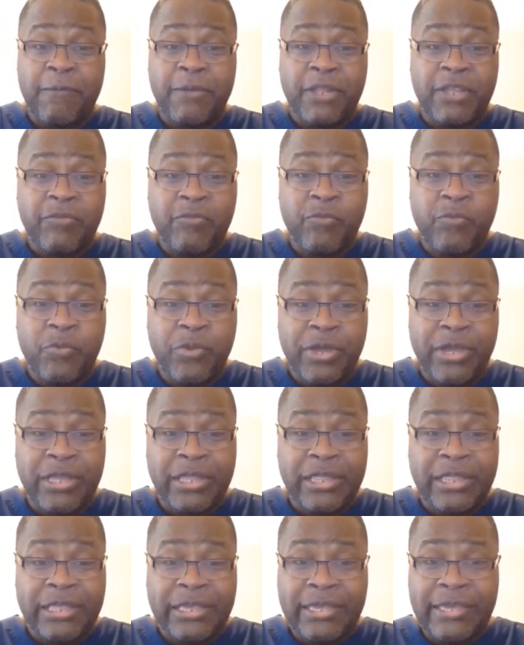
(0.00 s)
but it
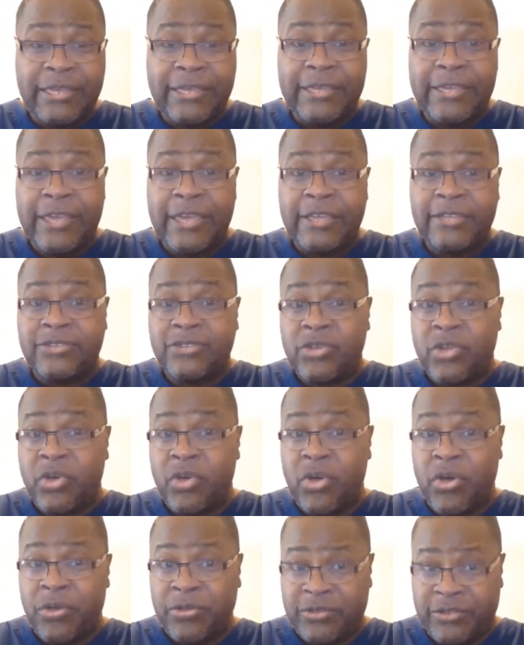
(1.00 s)
really gets
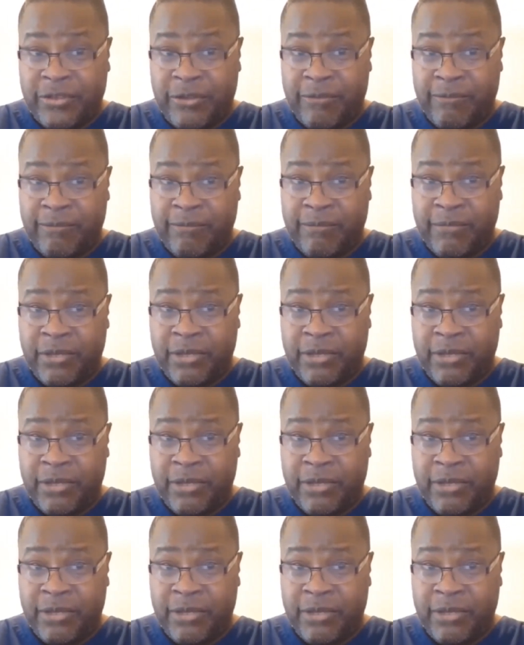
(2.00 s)
awesome.